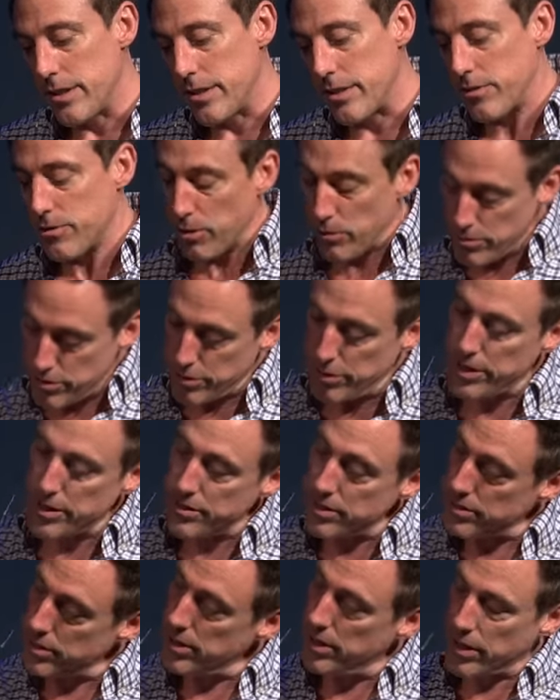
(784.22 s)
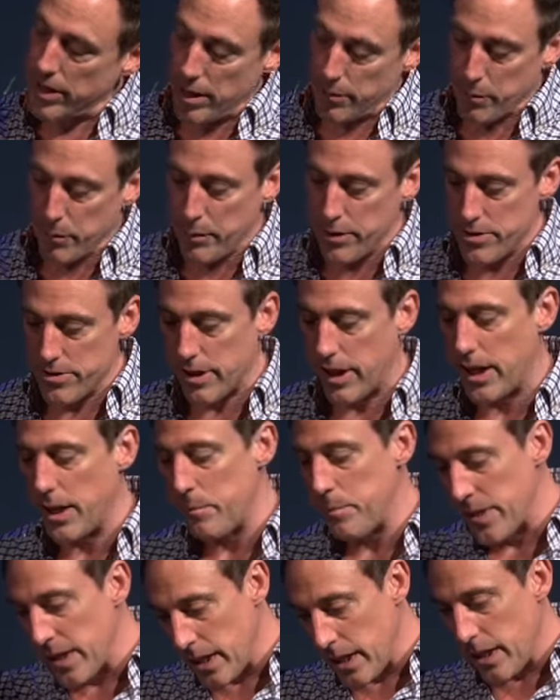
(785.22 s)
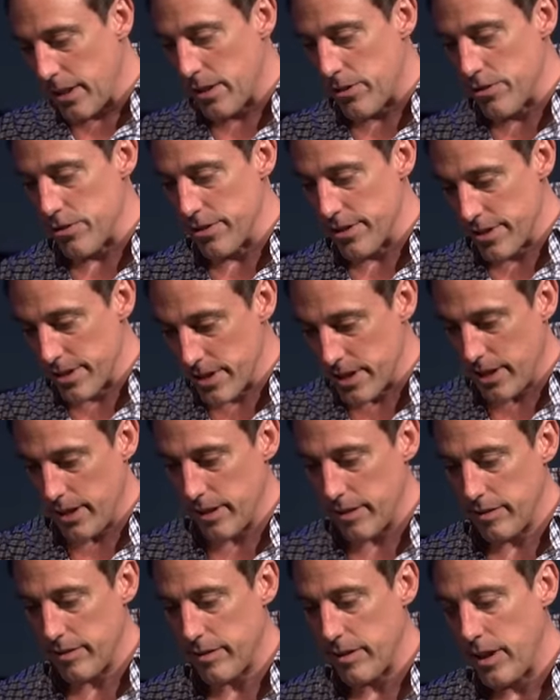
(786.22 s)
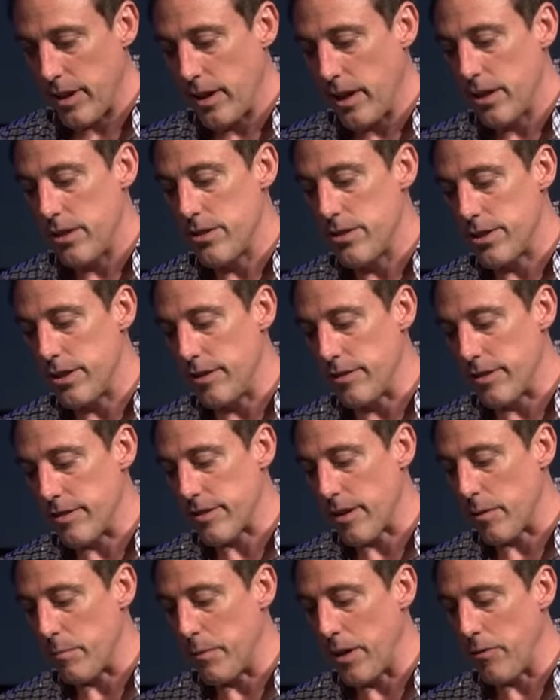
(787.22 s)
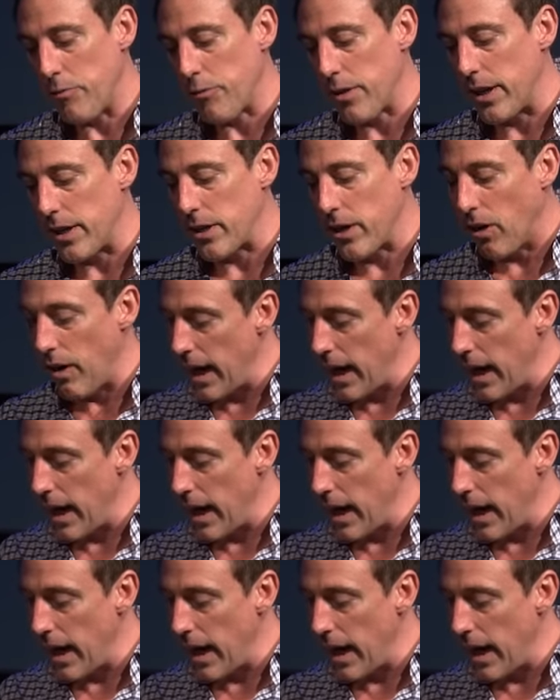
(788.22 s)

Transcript: So Judas is going to come to betray him. Judas is kissed. Jesus said, my friend, go